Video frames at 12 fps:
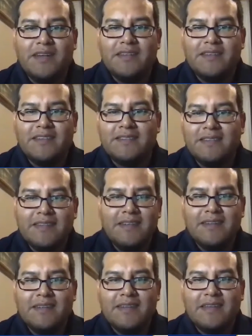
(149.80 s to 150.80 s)
and just,
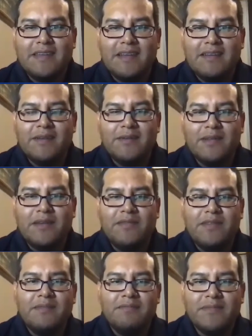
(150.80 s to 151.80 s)
get, you know,
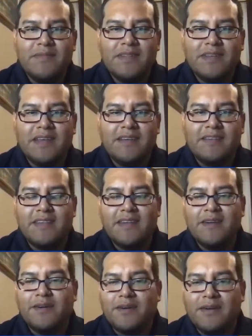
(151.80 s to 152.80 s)
leaving the King
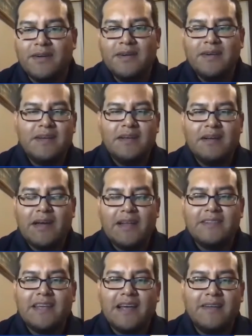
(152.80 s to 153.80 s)
City or
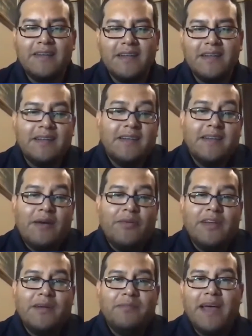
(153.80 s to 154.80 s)
out of town, and then I
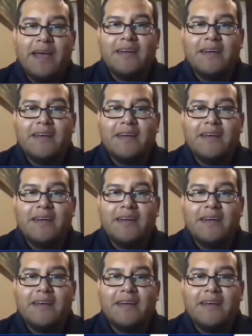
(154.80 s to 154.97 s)
wouldn't come back.